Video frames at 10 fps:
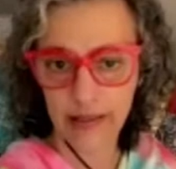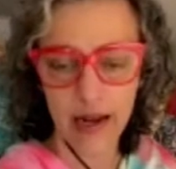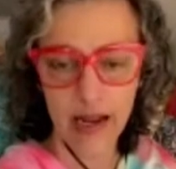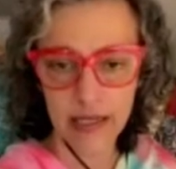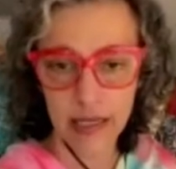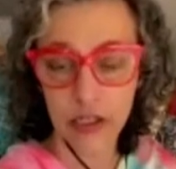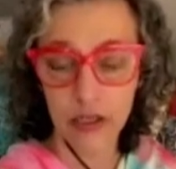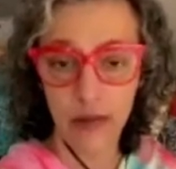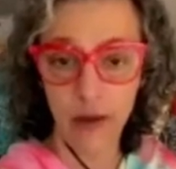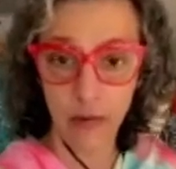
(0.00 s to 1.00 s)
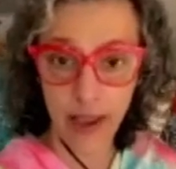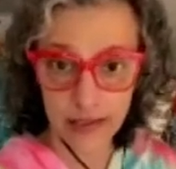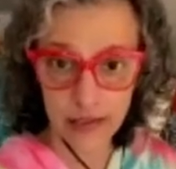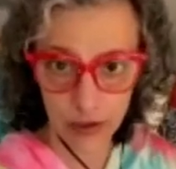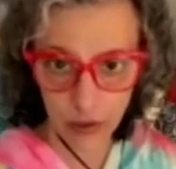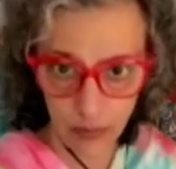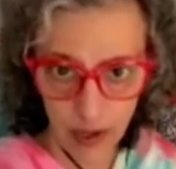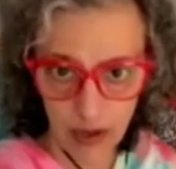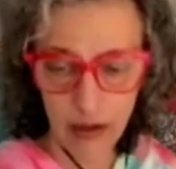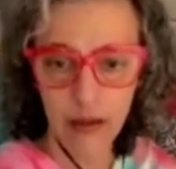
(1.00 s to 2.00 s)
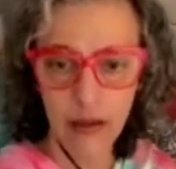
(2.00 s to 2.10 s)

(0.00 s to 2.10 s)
That I teach in my waist hooping